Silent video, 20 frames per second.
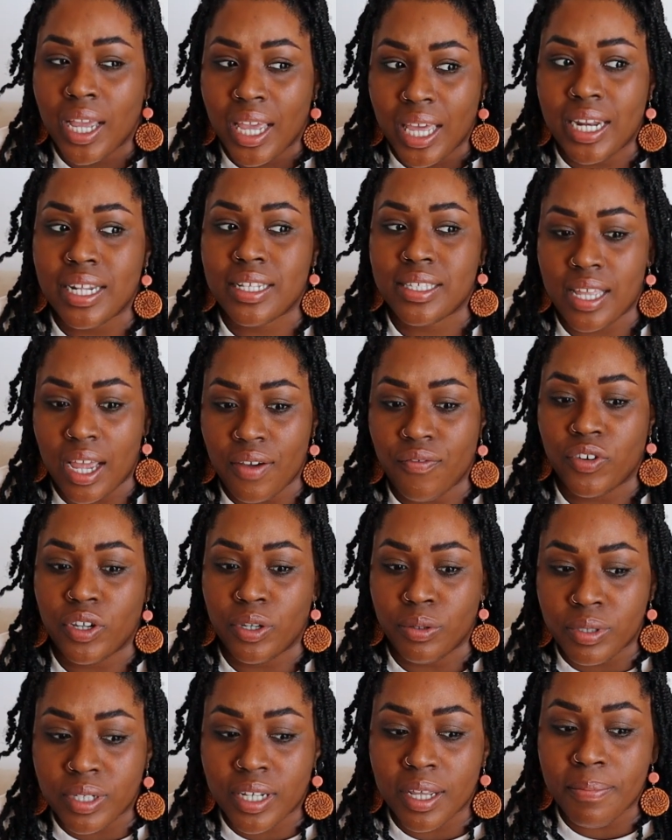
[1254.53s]
And it's time for
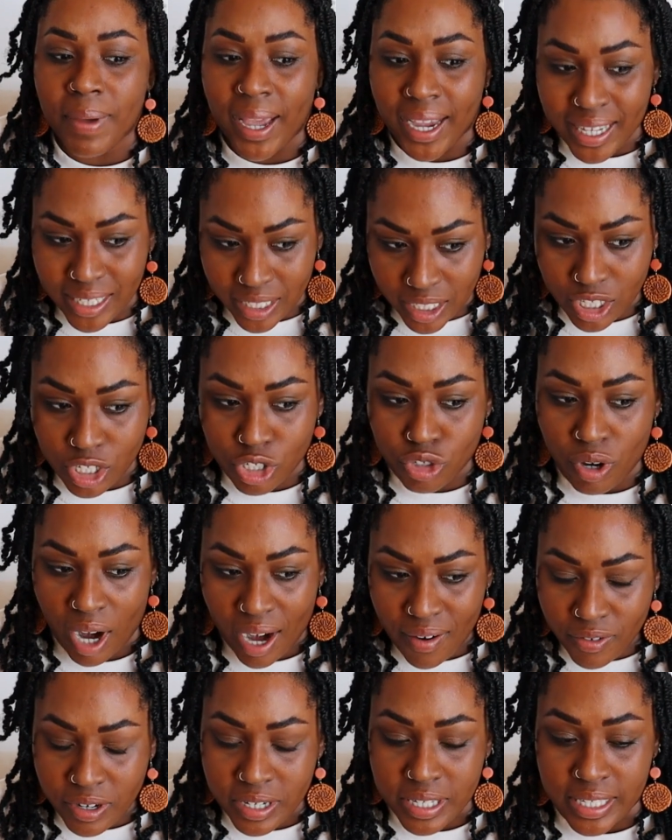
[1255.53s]
you to get back into the
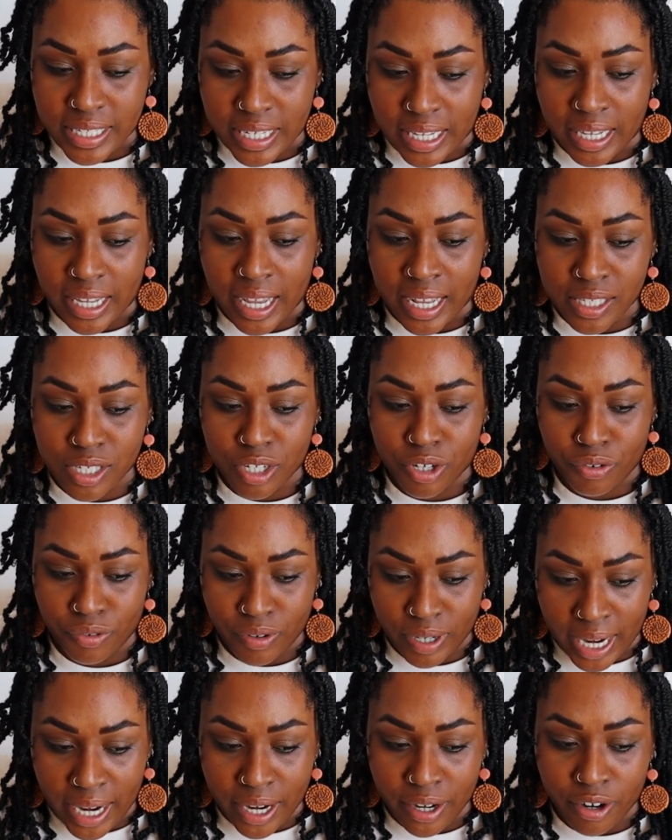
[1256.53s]
driver's seat as a
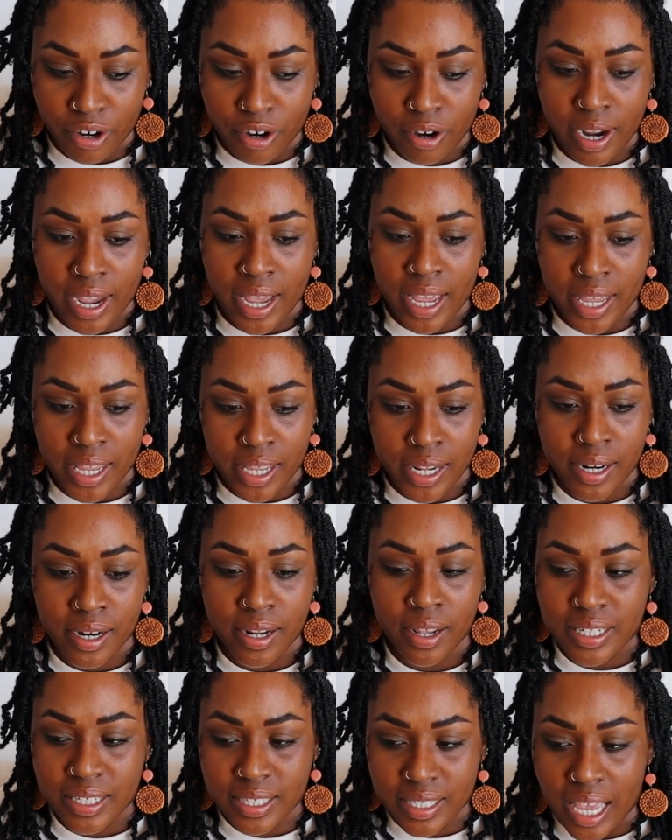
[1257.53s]
creator
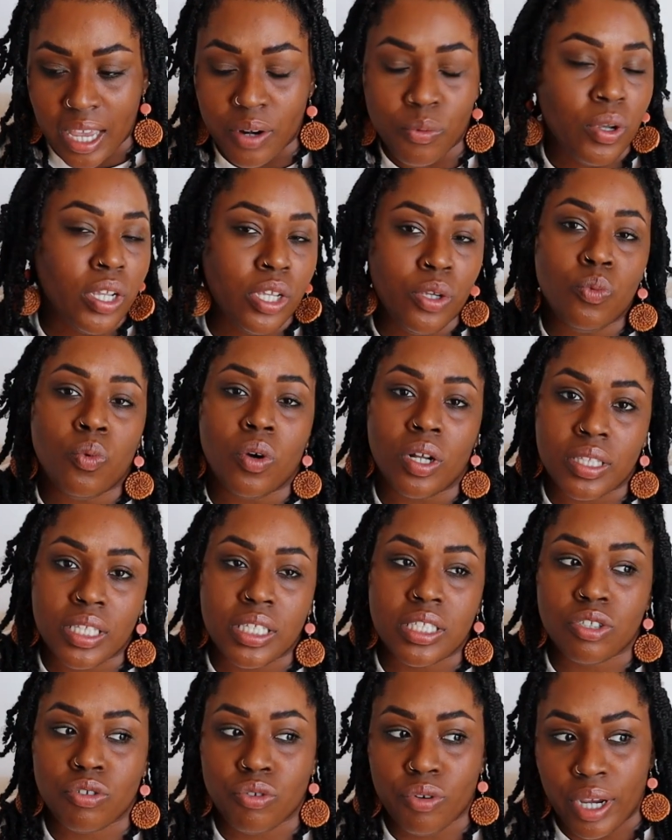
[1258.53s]
and decide what you want
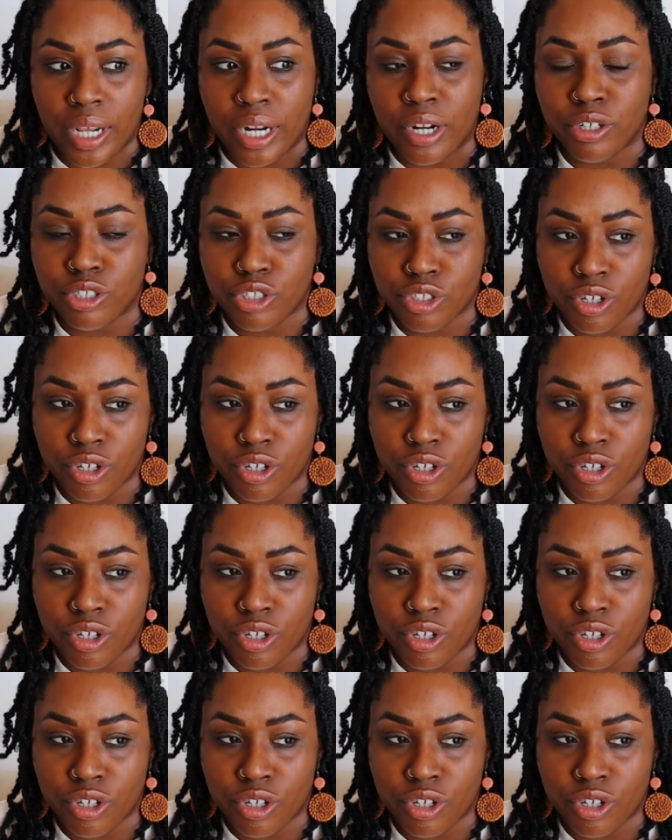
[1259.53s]
this creator